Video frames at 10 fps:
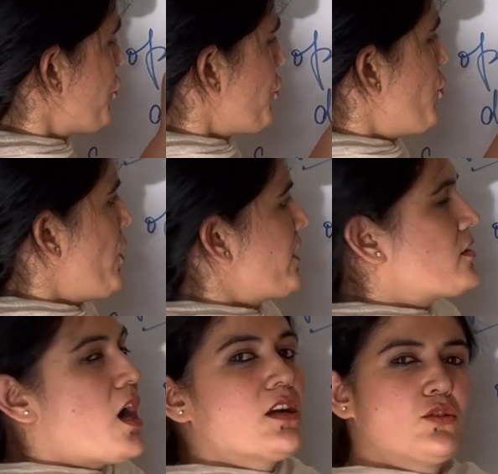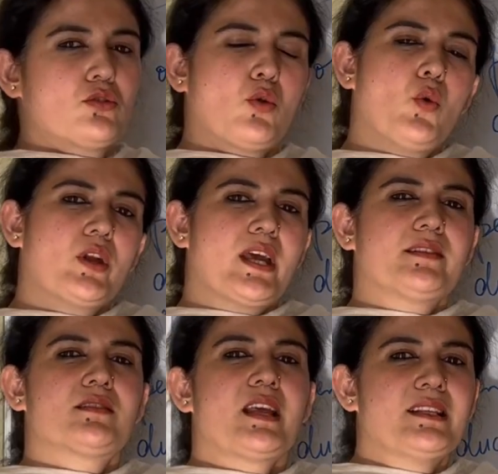through a duct known
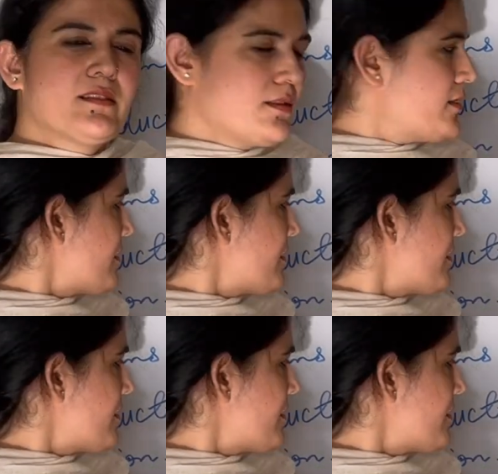as Stenson's